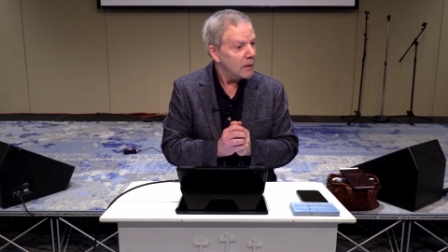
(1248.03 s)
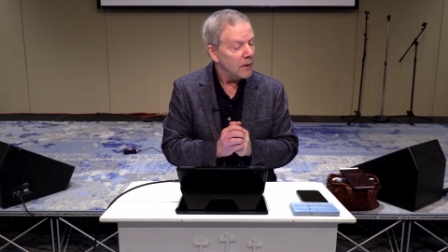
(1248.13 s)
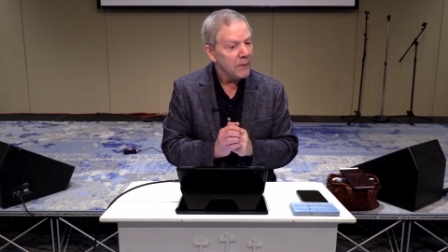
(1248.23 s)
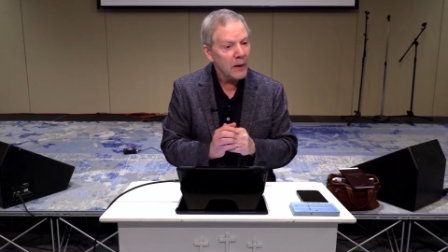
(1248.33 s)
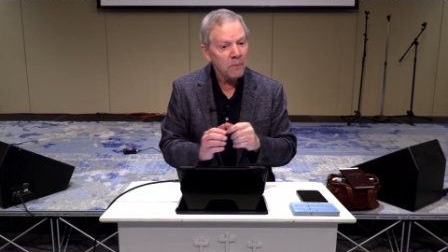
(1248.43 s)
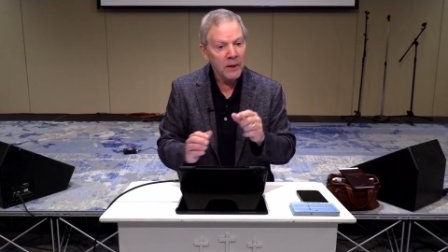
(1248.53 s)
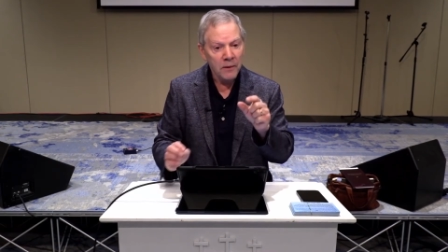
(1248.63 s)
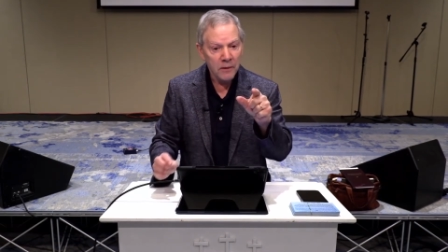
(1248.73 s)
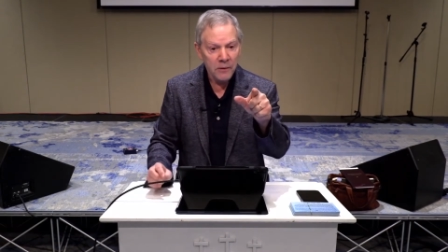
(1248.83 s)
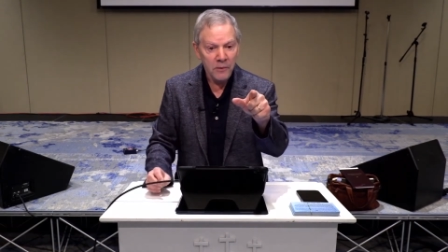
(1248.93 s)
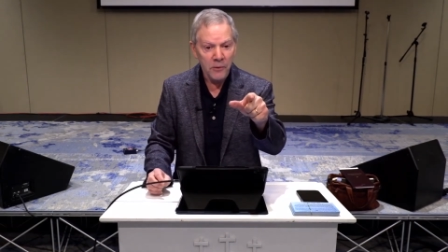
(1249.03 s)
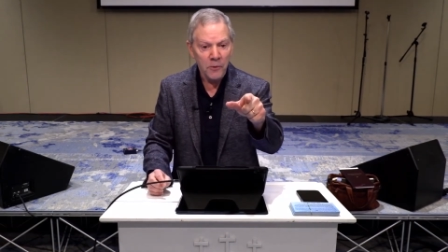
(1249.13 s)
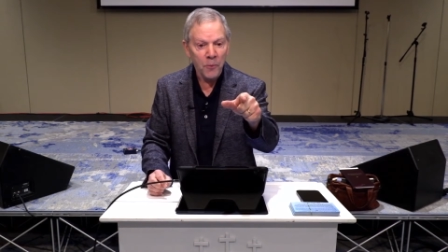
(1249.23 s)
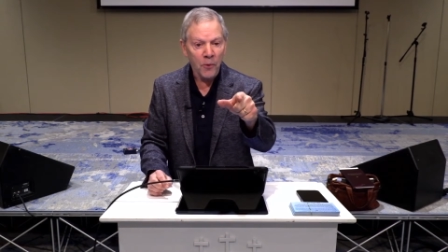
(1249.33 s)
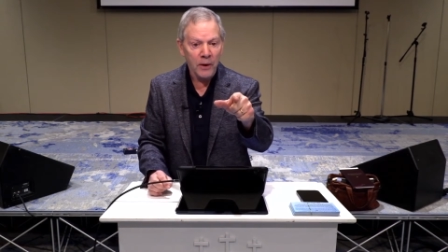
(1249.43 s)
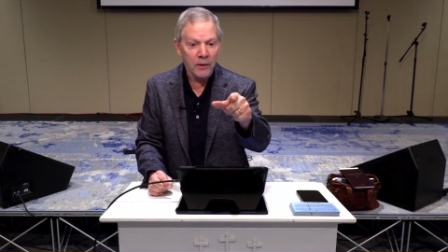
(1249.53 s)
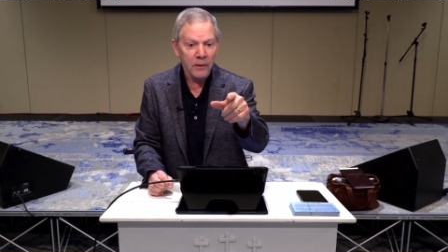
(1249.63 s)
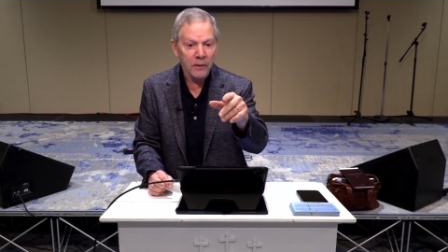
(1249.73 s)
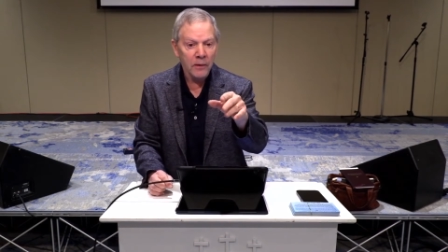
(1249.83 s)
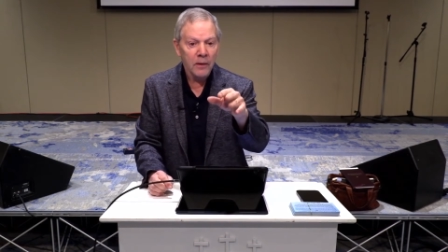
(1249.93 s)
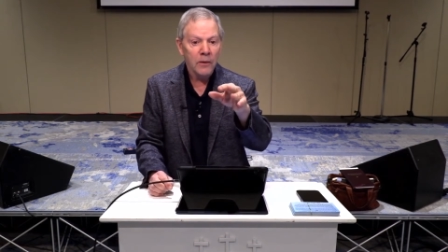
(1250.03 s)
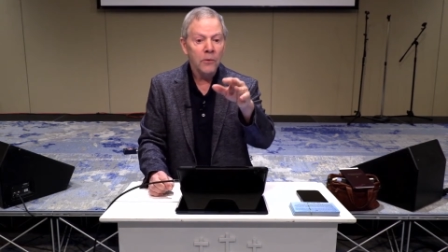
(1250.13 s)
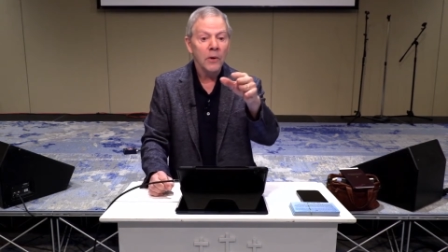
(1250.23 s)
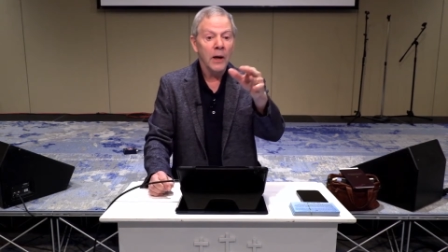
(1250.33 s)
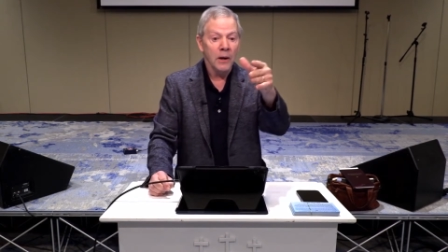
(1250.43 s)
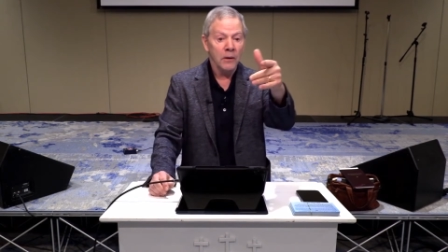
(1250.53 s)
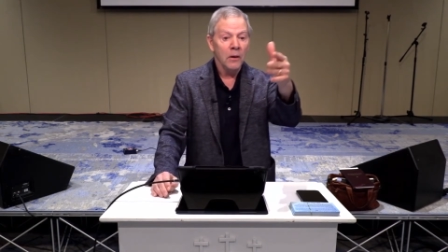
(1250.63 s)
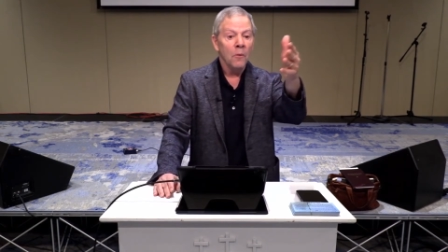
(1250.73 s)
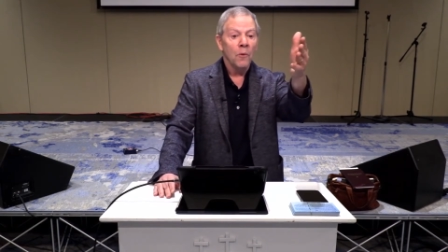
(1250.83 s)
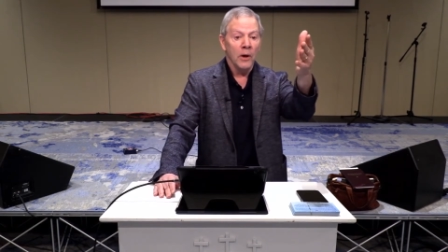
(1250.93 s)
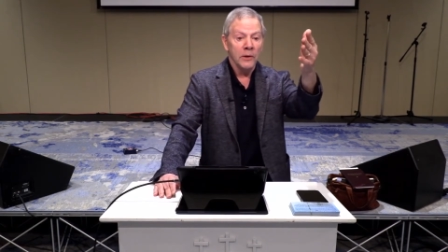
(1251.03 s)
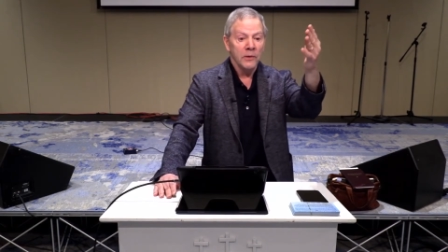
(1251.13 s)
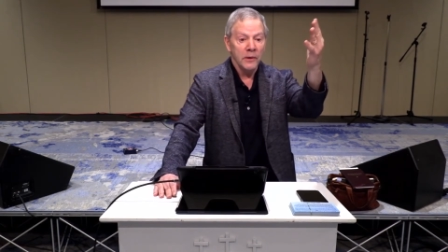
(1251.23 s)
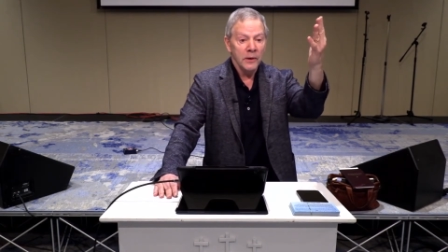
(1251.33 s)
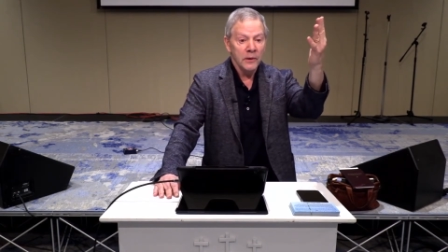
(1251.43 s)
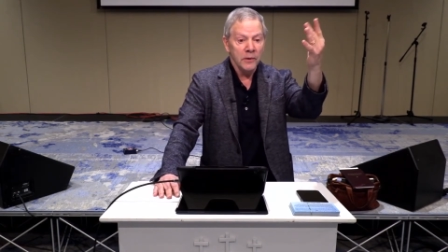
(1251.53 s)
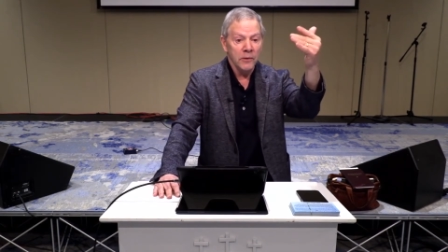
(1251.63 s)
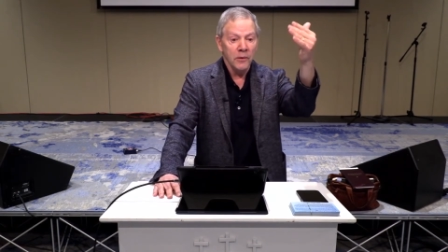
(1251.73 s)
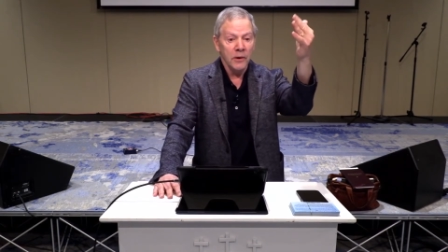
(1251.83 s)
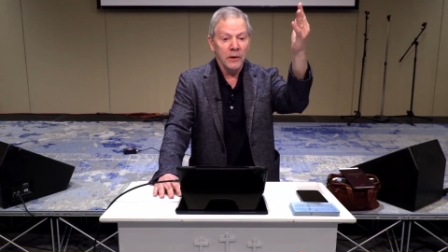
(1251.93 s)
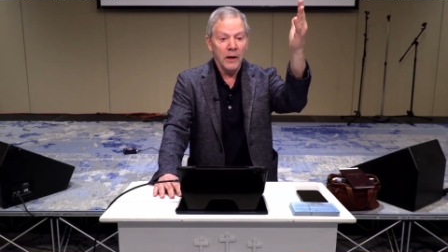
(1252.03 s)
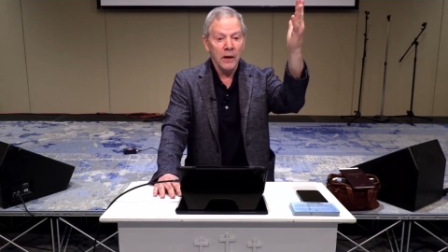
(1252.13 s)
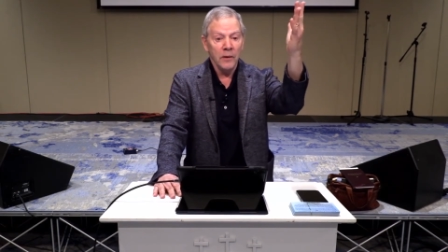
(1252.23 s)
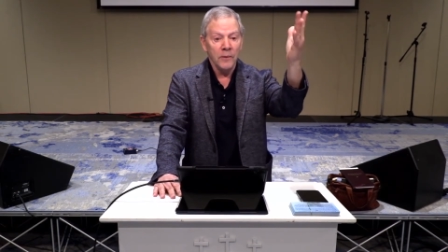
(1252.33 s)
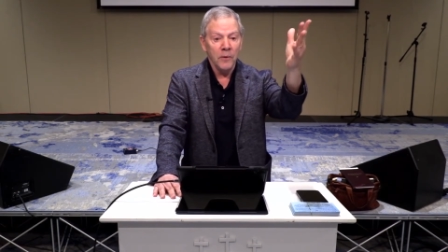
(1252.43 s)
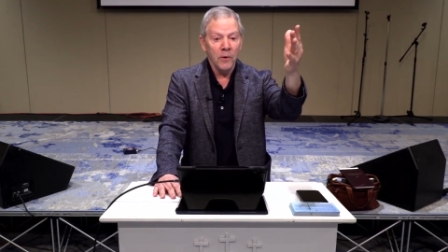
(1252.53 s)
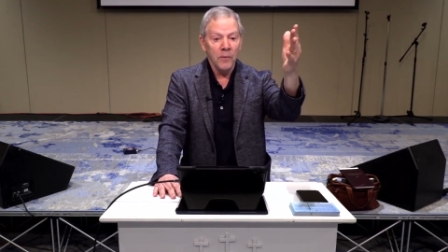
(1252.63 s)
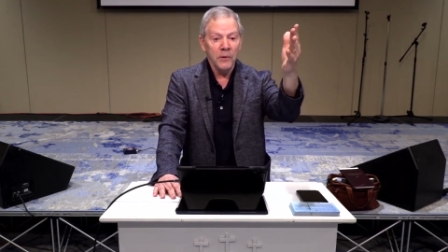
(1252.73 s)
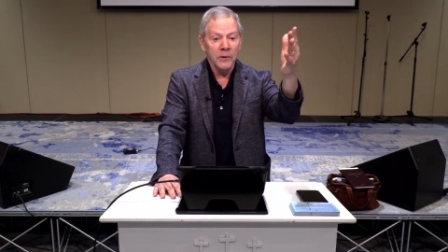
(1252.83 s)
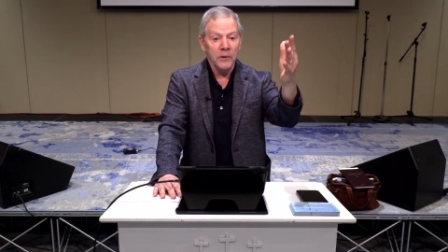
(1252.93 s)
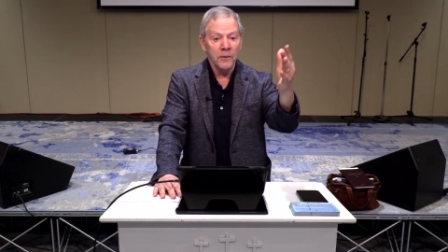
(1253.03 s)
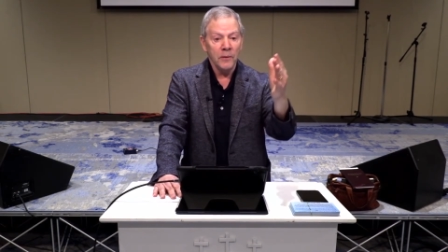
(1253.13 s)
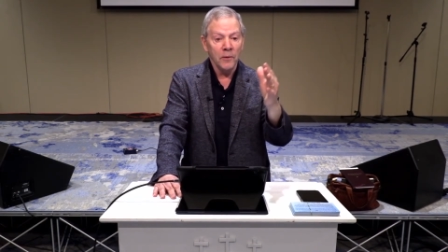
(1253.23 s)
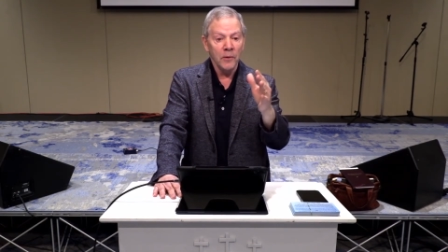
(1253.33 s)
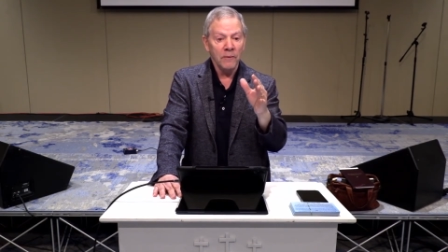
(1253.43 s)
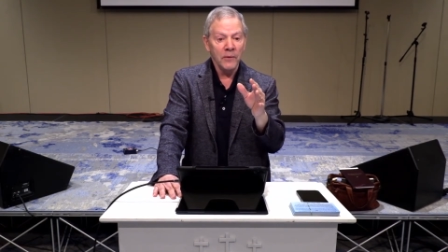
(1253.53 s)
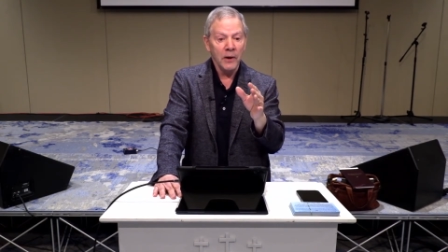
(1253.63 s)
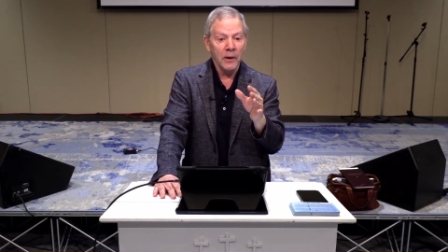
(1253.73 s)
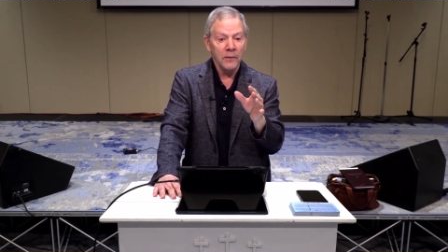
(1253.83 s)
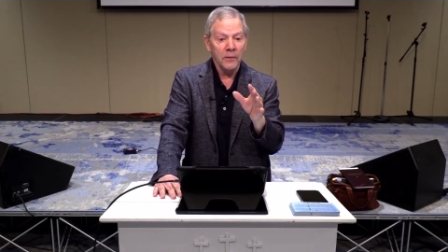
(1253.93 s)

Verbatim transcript: And that means, to your point, you can wash the dishes, you can take out the garbage to the glory of God.